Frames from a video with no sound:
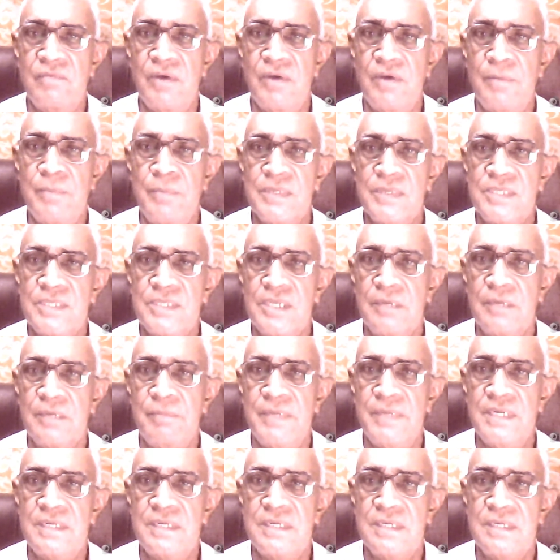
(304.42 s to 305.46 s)
of upper
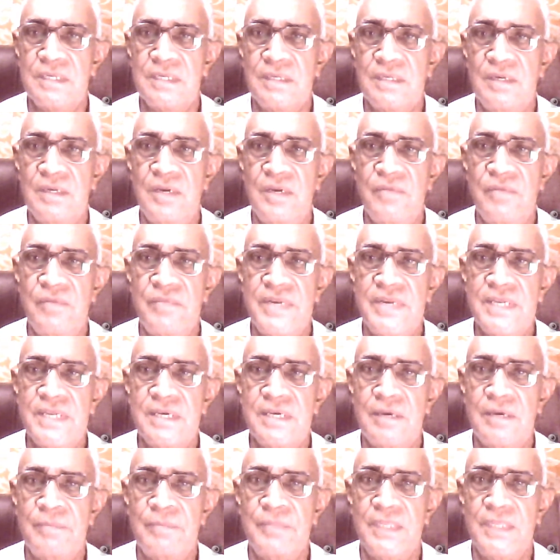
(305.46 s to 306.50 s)
segment,
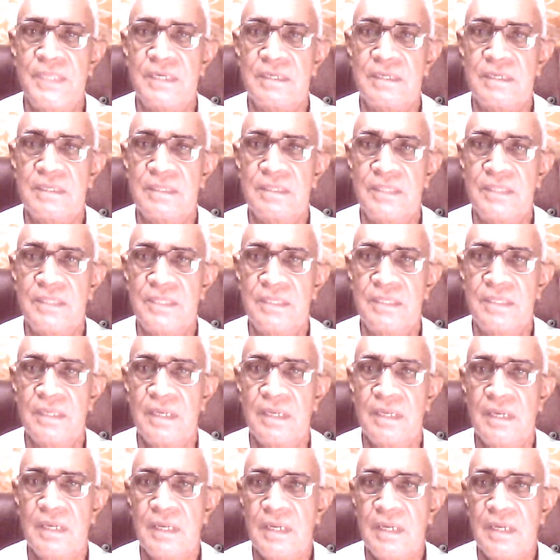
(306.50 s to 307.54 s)
lifting up the
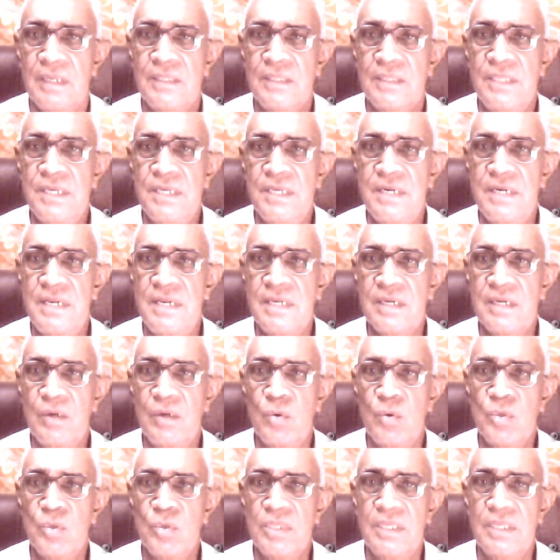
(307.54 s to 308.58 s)
thinning
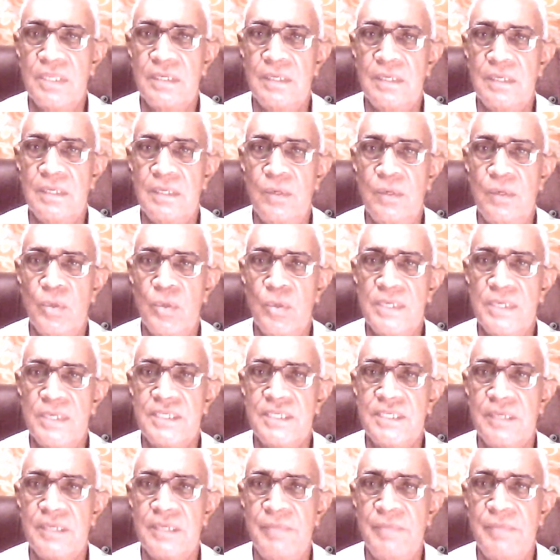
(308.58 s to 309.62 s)
out the lower
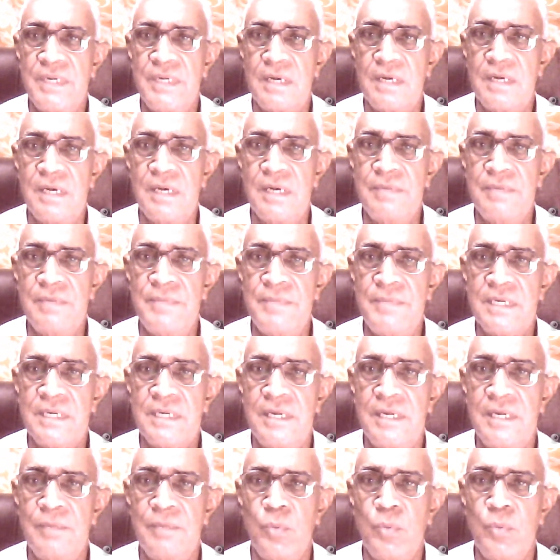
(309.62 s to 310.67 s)
segment,
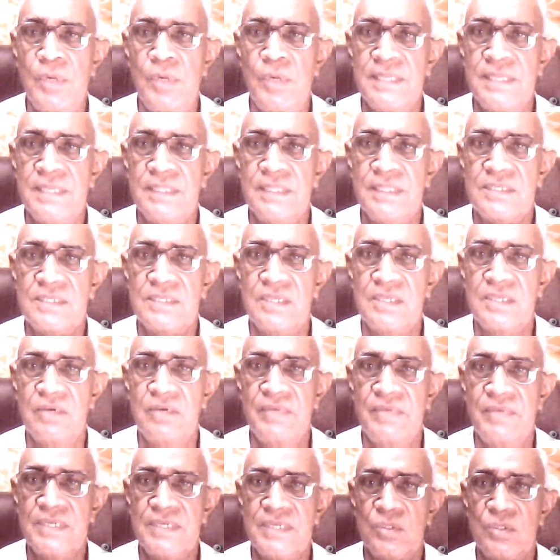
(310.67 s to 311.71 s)
ultimately pulling the
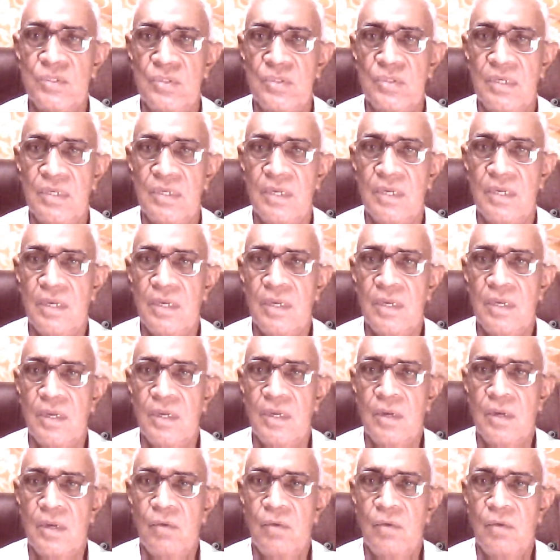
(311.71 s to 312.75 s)
cervix
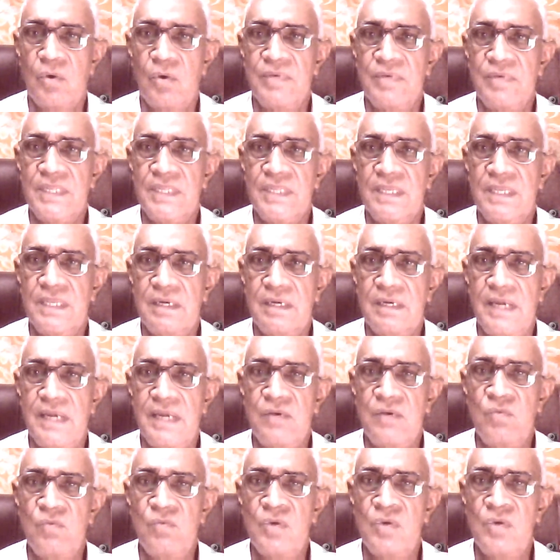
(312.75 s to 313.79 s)
over the
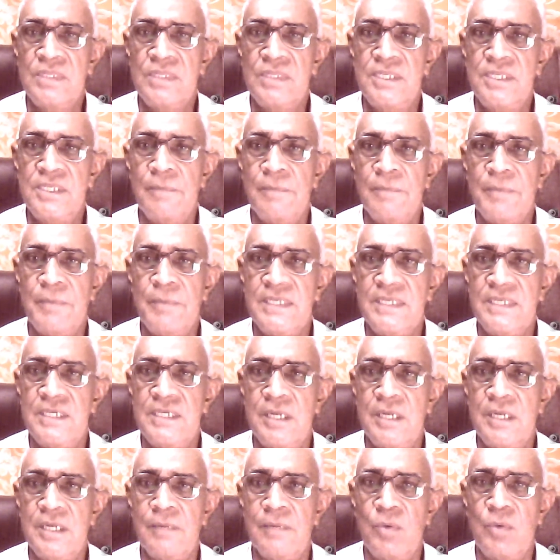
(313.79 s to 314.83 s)
advancing
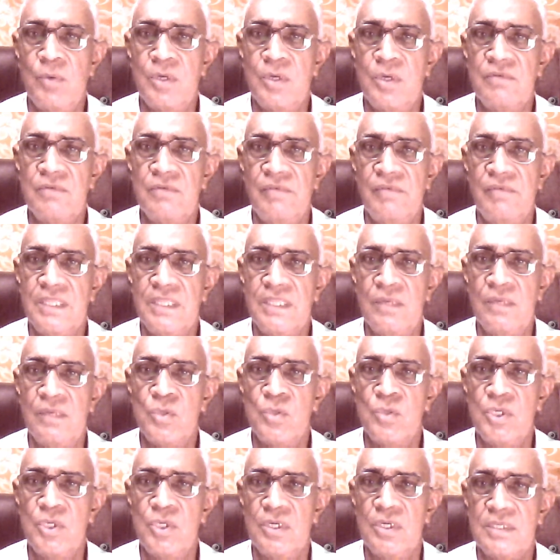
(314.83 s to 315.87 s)
presenting part without
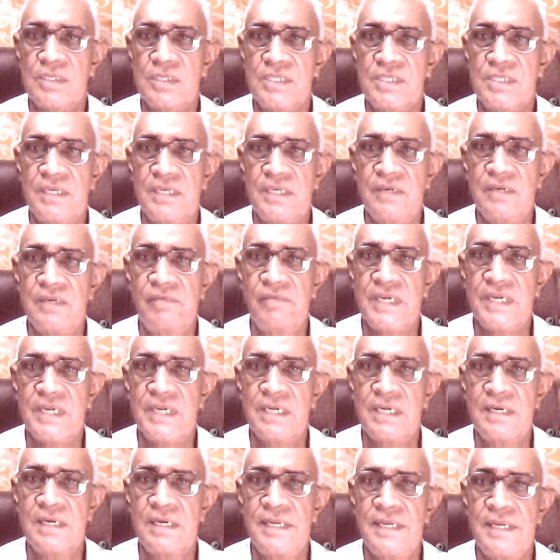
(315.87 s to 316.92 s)

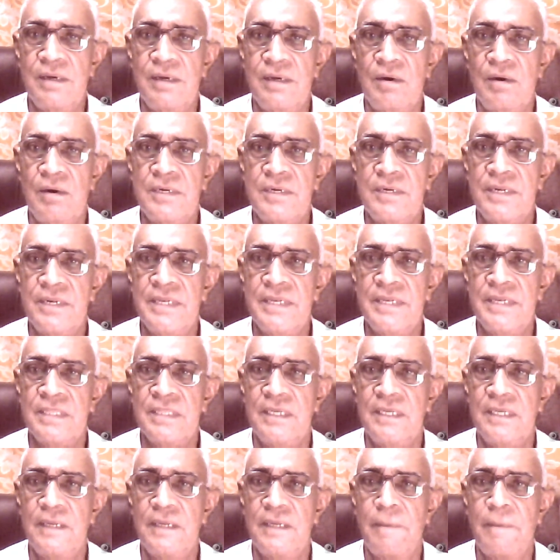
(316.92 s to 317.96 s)
significantly altering
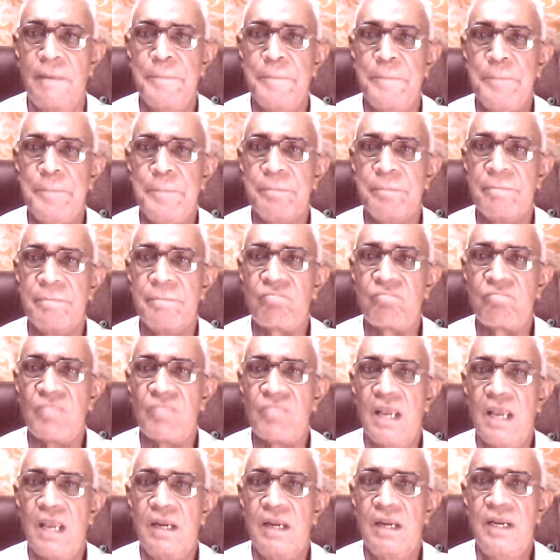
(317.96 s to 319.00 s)

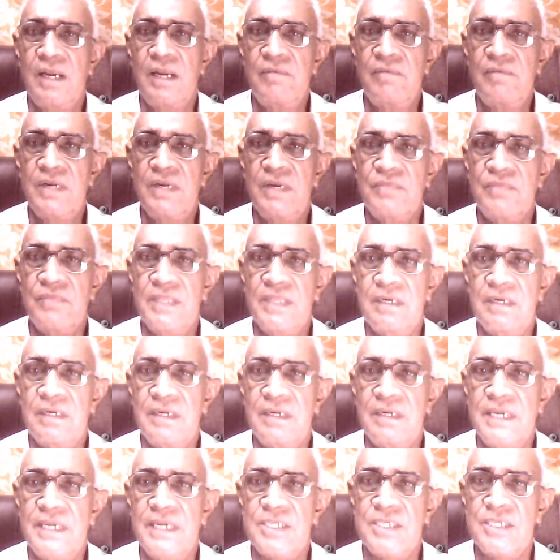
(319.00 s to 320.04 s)
the level of
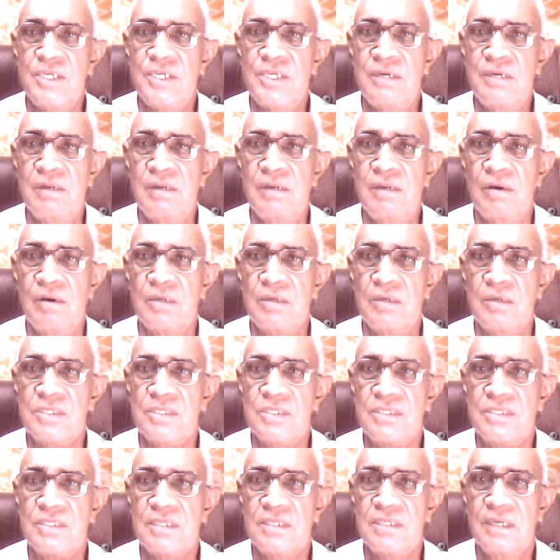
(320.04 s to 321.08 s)
the external os
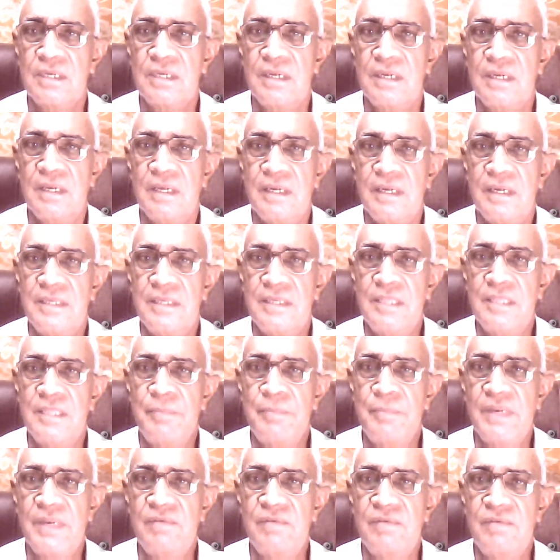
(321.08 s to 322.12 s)
in the
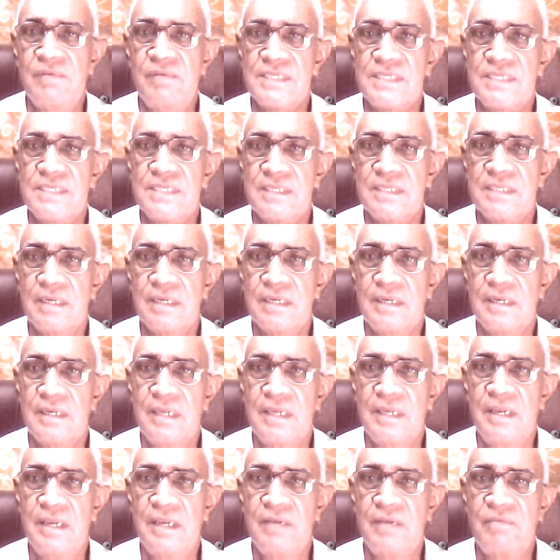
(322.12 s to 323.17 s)
pelvis.
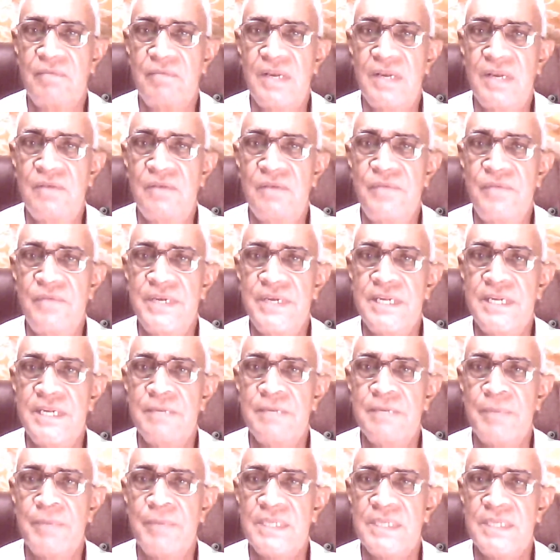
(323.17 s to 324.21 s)
A well-fitting
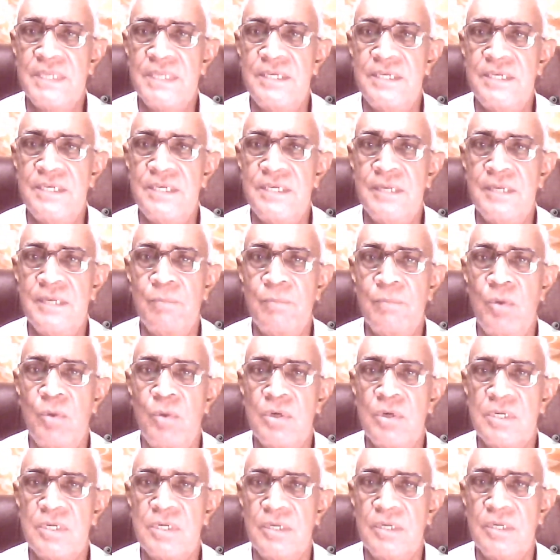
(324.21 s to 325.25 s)
presenting part
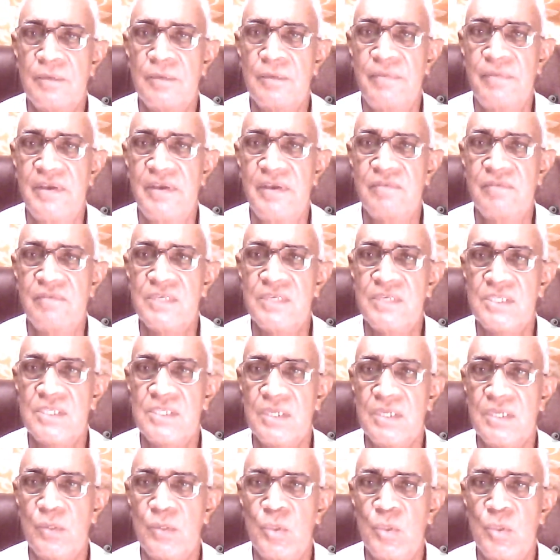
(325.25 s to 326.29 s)
favors
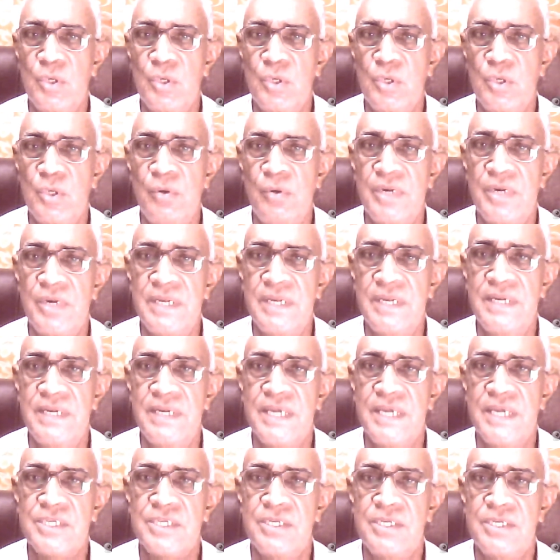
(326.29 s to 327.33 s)
good uterine
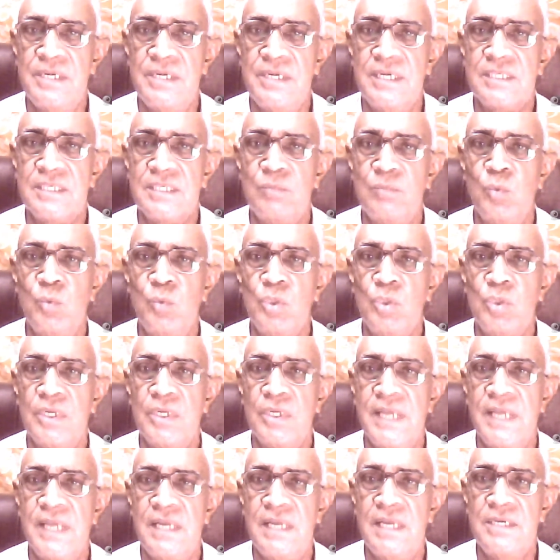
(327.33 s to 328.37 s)
action and smooth
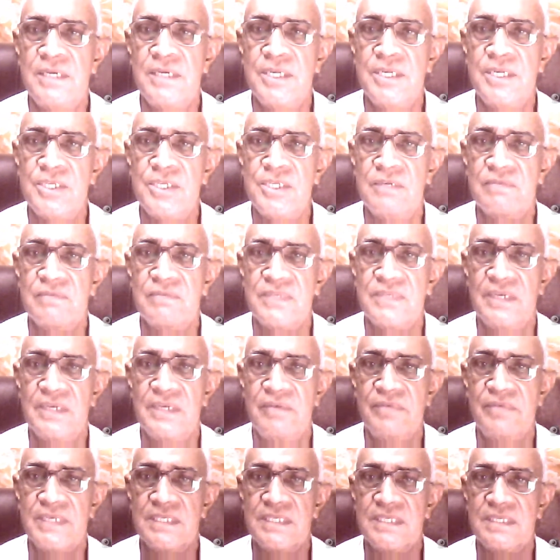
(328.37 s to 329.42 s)
dilatation of
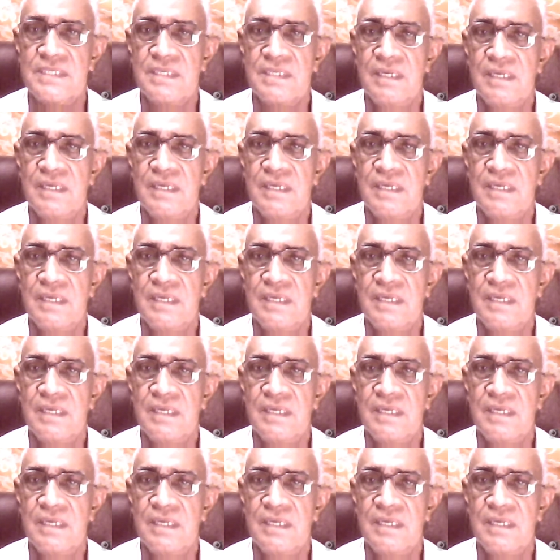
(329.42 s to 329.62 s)
cervix.